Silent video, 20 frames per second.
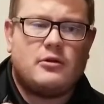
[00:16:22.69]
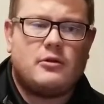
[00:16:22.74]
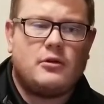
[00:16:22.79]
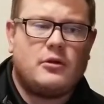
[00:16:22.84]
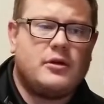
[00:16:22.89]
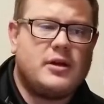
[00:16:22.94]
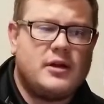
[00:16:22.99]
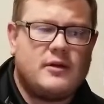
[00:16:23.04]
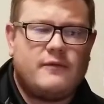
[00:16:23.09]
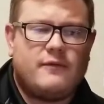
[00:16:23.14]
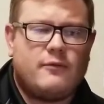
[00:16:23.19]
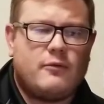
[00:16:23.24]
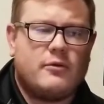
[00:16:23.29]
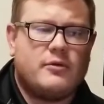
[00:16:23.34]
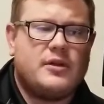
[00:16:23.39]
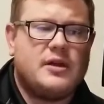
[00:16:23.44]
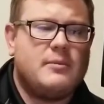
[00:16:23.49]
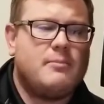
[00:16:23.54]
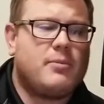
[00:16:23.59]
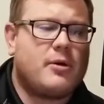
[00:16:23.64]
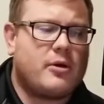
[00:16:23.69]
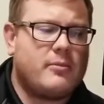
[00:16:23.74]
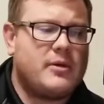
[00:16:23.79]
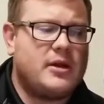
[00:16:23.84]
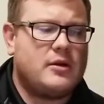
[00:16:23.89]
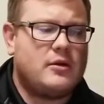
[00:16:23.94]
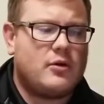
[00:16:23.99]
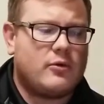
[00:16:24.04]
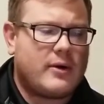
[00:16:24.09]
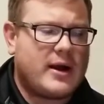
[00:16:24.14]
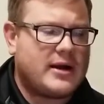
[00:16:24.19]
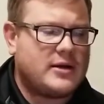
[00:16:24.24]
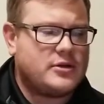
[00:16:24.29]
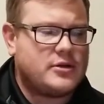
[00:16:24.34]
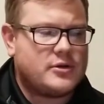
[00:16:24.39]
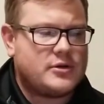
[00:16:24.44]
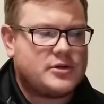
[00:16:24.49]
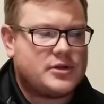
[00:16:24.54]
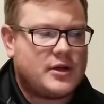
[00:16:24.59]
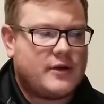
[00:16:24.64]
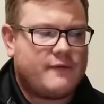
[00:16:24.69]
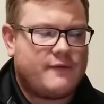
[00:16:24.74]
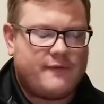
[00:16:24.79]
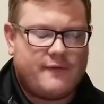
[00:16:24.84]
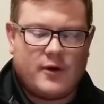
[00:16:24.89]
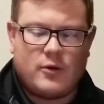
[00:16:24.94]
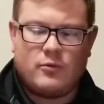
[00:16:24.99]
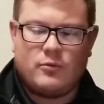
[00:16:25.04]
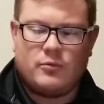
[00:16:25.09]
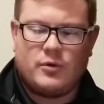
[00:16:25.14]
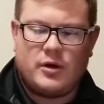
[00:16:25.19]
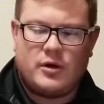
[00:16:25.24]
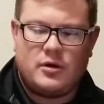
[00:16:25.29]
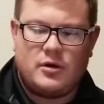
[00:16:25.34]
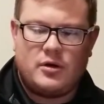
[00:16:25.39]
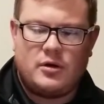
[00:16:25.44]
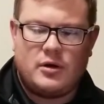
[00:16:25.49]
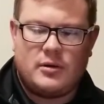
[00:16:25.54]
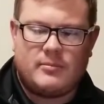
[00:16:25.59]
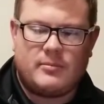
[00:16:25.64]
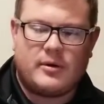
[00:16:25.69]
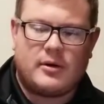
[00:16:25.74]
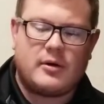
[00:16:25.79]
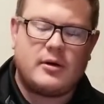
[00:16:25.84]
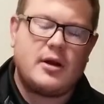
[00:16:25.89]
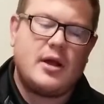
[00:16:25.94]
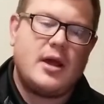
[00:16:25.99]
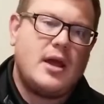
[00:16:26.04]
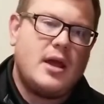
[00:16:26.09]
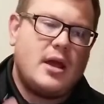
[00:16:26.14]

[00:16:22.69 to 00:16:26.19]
You're looking for the Permit Director's phone number.